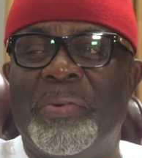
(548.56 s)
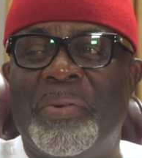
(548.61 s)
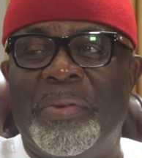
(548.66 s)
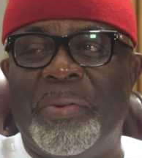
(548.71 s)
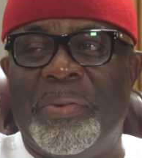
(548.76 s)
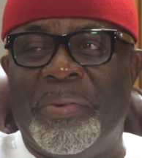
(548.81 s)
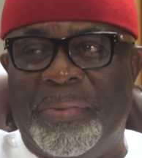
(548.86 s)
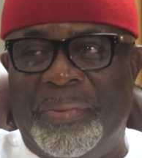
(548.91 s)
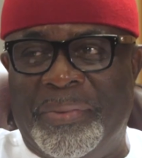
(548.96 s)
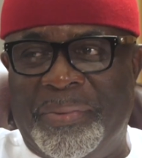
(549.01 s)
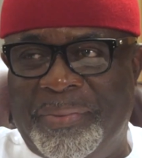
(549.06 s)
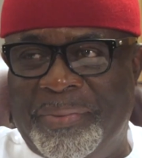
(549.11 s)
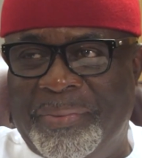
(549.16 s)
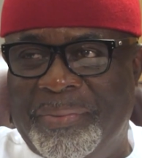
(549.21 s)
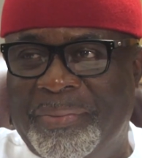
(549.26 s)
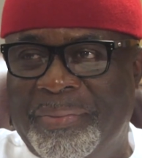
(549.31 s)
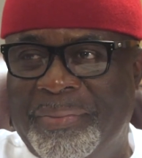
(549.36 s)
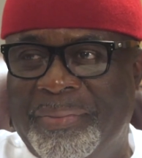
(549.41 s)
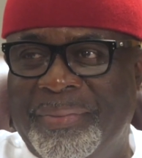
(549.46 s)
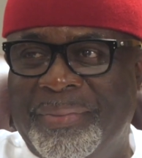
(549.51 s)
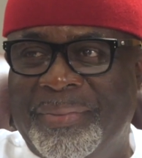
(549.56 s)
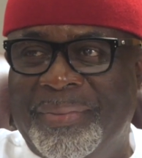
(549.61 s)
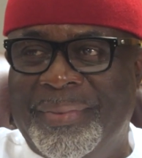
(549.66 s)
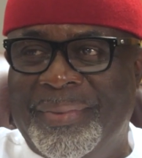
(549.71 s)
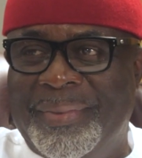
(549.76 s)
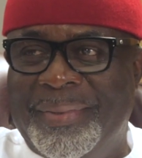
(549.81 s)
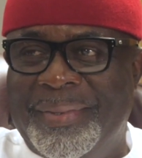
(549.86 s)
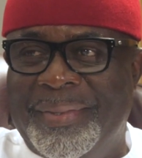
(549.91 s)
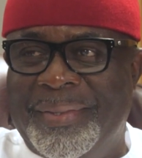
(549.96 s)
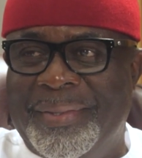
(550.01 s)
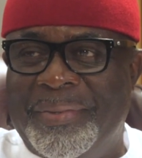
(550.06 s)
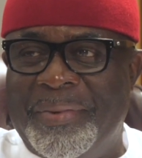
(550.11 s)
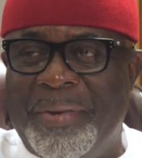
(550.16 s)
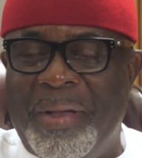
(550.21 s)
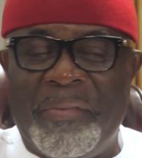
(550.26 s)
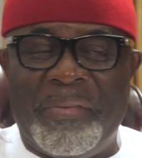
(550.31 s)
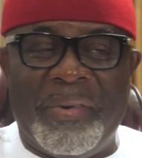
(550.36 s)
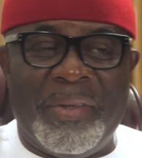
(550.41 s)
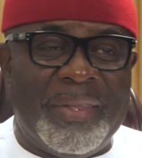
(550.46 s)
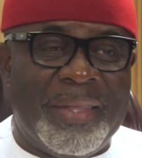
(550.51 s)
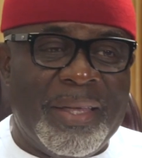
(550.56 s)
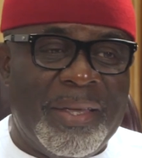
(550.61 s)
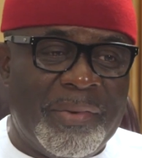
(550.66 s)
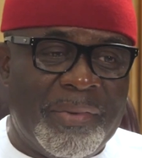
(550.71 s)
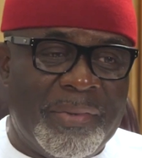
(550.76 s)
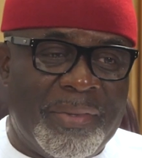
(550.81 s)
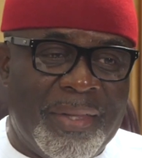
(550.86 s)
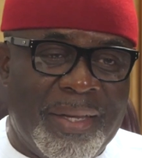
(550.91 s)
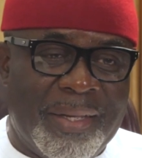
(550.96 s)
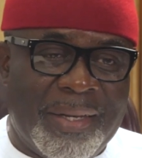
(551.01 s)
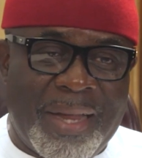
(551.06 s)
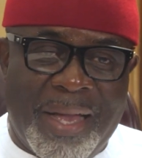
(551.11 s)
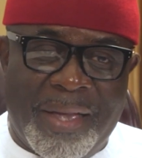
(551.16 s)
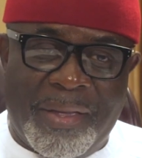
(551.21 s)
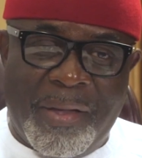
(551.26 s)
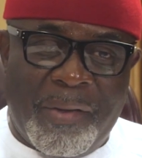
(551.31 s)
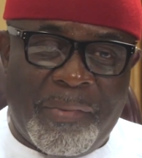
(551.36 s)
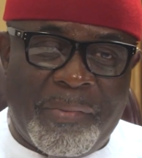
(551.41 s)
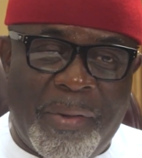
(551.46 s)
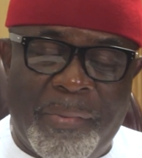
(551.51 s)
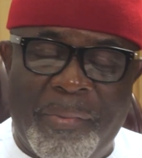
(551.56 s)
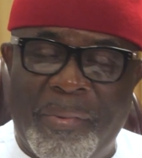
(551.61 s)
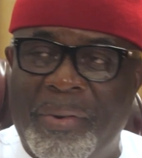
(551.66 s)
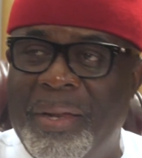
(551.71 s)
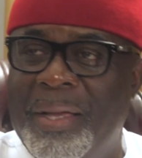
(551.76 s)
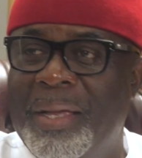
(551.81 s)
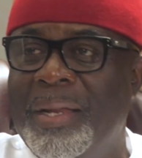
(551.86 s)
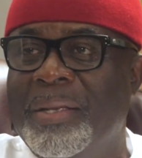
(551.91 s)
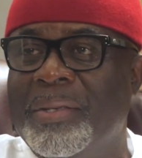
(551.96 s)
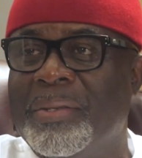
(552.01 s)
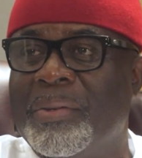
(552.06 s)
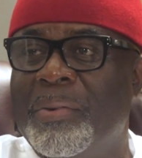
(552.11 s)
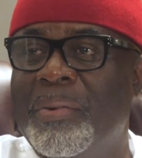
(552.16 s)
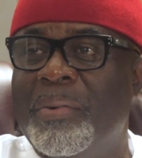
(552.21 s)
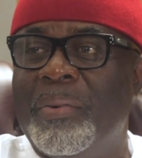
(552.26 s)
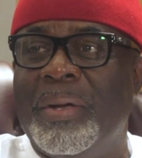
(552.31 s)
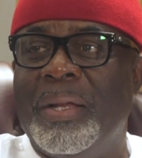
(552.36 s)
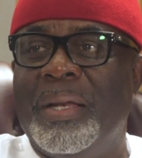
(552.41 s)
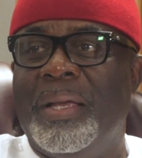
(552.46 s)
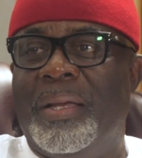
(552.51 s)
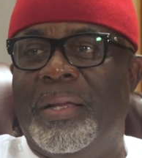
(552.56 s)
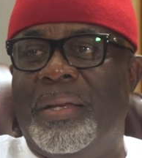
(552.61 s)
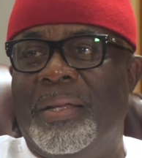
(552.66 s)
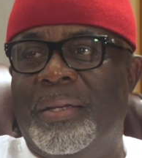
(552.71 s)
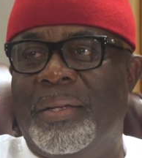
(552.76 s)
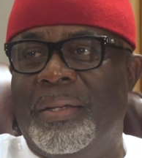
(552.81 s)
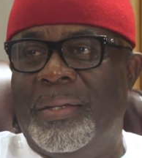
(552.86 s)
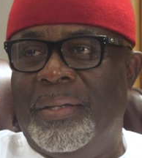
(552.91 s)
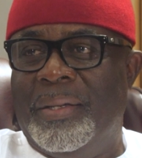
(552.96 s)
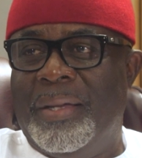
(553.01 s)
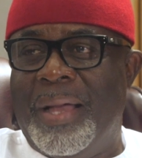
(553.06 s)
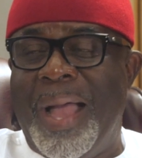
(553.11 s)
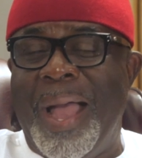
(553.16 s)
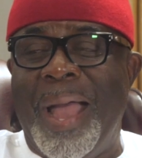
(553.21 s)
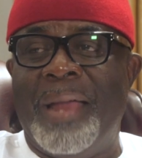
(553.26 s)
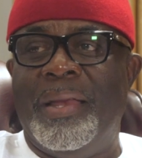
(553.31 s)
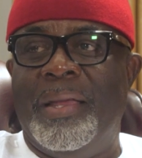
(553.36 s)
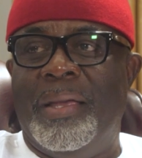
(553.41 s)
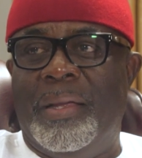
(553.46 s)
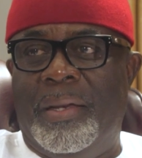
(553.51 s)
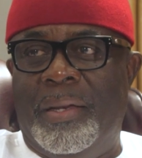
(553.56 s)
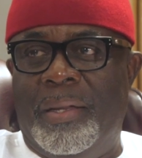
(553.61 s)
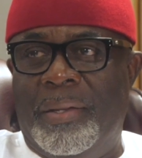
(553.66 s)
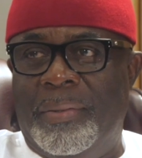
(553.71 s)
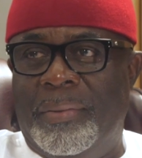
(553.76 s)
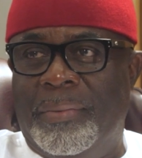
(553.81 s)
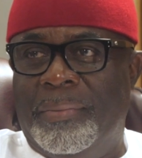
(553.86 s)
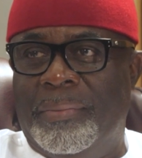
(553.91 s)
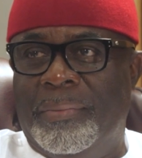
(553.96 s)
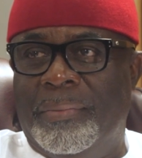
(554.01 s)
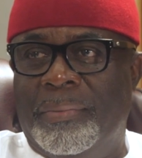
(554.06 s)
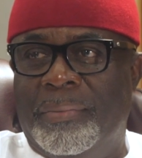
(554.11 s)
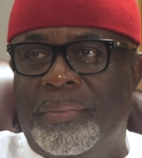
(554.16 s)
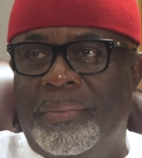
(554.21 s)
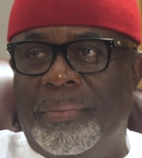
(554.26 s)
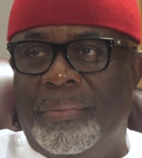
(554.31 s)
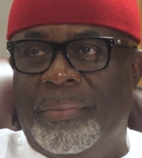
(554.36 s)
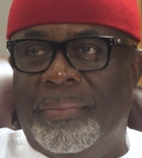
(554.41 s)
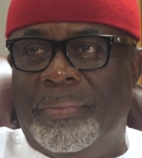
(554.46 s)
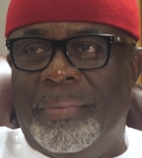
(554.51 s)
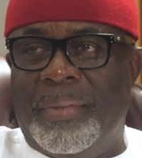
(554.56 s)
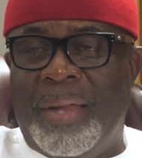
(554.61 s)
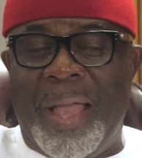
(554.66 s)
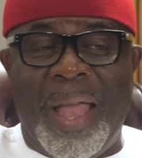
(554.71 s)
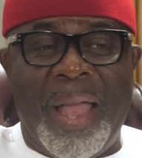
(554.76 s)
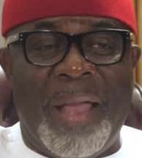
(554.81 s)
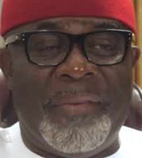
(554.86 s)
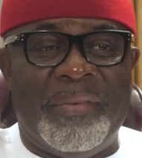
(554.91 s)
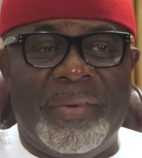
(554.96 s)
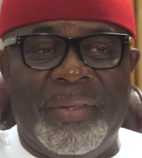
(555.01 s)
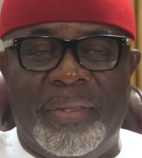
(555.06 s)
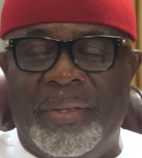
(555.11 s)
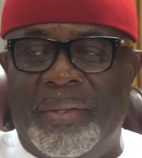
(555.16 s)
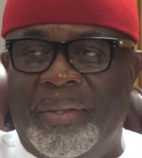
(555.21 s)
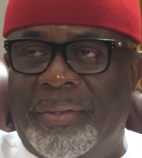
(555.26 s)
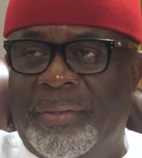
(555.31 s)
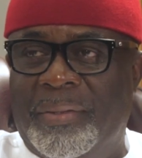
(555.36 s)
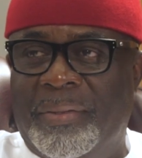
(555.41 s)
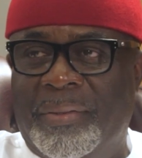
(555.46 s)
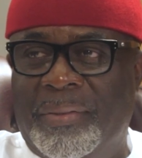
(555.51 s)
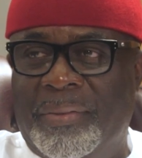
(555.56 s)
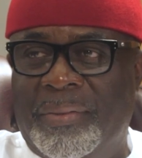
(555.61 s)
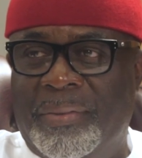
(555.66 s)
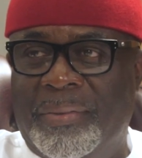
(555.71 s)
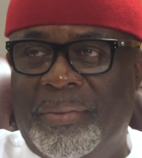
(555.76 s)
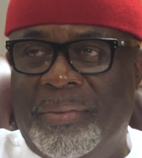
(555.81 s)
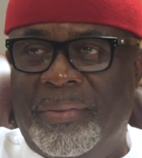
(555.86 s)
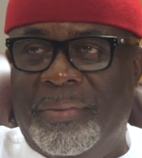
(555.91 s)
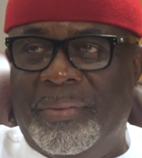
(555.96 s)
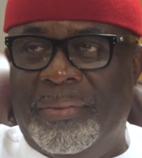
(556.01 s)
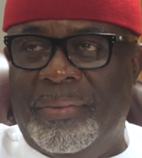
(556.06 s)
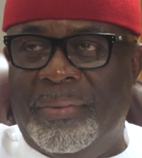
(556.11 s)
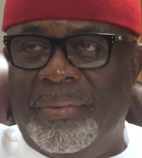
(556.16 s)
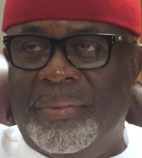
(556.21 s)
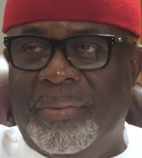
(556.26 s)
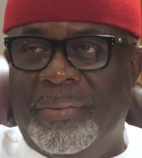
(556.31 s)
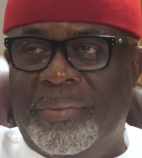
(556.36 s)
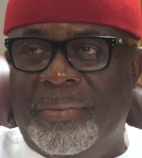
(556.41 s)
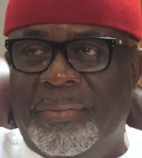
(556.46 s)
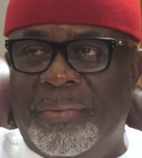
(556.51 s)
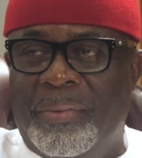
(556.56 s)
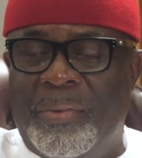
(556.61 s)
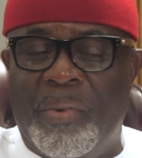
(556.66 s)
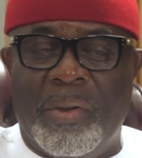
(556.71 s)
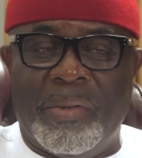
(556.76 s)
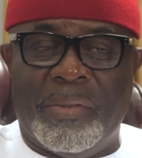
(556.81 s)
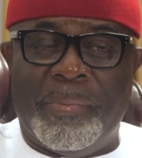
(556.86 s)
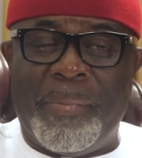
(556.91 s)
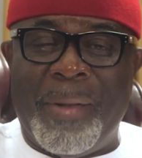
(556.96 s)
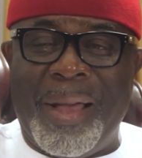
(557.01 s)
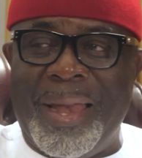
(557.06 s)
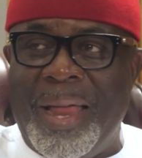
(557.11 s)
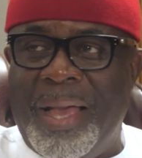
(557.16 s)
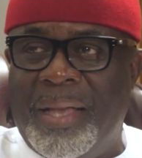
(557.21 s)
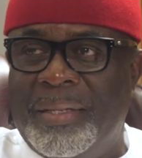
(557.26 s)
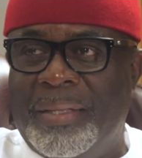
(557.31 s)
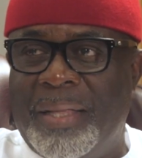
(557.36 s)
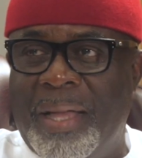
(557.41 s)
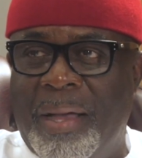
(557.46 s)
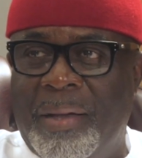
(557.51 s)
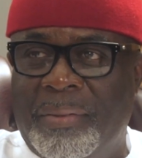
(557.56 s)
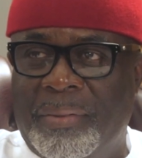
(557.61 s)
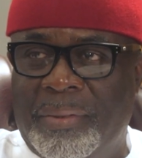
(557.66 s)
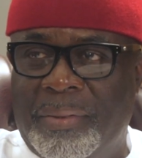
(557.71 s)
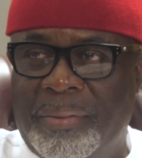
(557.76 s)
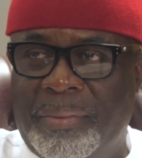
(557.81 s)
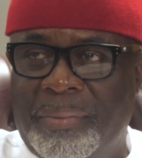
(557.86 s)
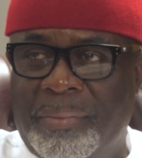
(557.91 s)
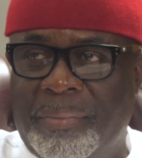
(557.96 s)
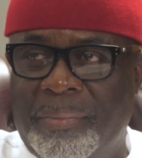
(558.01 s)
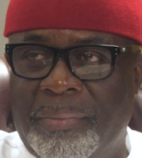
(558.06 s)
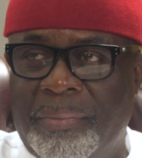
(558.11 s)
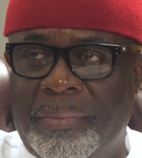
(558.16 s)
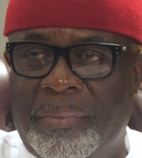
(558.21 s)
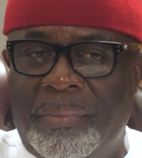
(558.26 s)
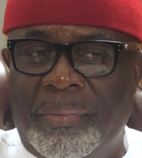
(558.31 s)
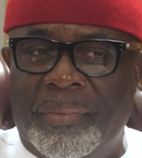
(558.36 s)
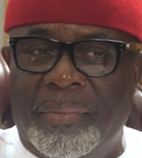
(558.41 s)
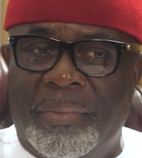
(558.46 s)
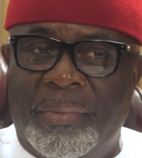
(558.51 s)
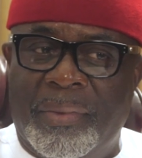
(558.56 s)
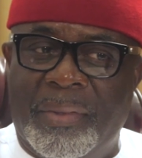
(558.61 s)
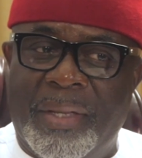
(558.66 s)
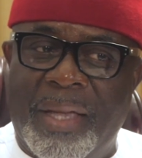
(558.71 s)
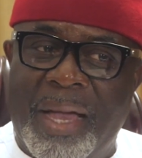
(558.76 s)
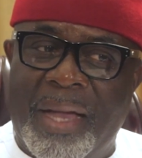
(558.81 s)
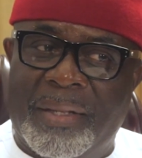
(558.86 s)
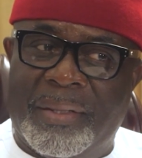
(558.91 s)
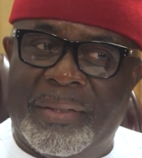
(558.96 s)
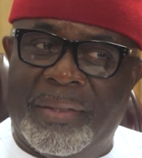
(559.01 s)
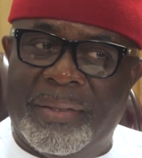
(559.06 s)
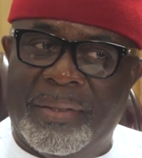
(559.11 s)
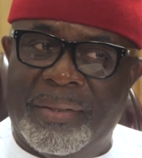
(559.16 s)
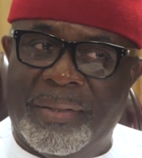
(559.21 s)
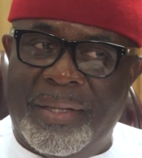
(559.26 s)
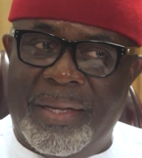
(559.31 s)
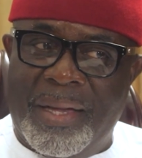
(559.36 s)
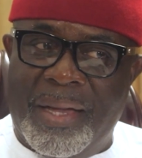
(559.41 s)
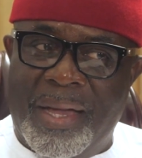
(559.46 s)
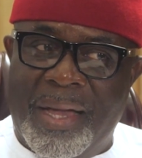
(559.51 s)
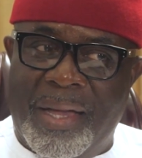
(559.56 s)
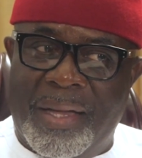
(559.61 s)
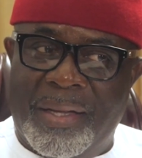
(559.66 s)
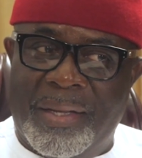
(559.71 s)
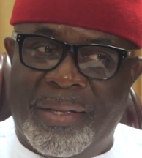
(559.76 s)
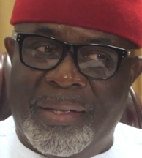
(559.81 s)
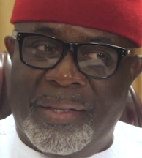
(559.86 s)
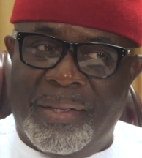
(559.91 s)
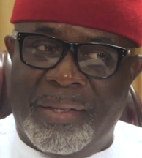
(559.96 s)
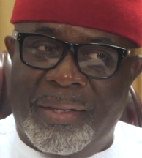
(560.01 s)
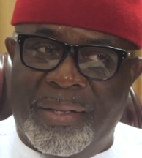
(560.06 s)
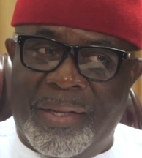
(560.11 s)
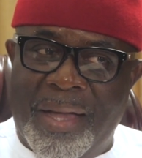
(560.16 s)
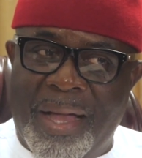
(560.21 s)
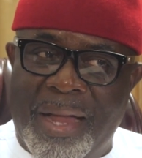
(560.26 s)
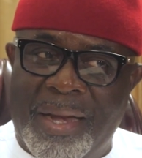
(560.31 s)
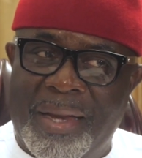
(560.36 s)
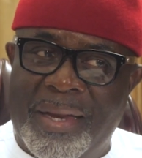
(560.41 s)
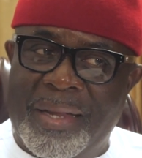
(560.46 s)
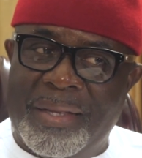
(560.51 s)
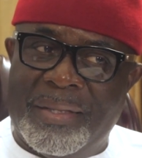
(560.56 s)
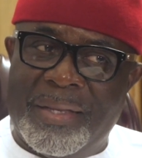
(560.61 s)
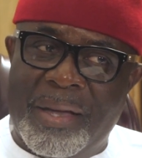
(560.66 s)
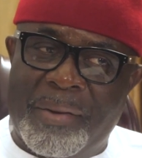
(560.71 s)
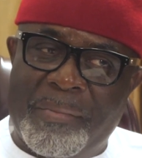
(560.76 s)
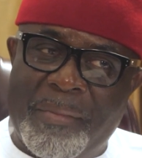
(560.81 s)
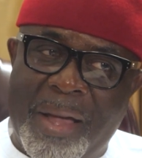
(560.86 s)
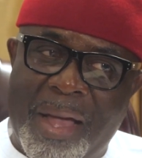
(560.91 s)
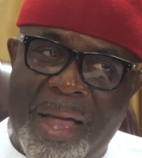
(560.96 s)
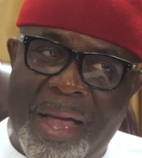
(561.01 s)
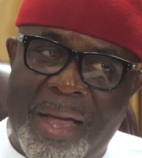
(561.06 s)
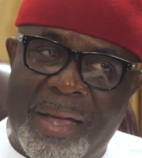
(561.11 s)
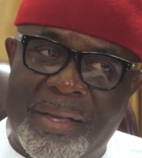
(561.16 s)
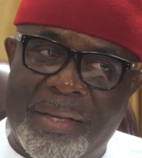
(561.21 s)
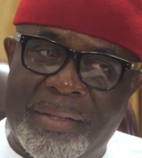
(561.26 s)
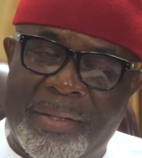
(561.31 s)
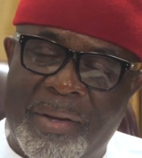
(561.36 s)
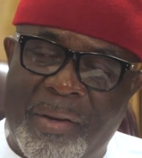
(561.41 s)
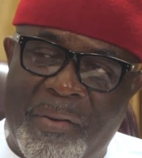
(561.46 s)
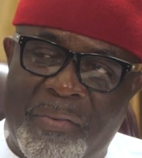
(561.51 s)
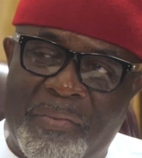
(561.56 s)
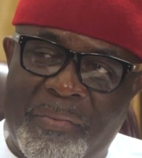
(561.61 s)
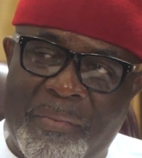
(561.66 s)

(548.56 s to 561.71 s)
through you. So everything you think that young people did in school, we did. I did. Everything was balanced out. Yet, I didn't take my eyes off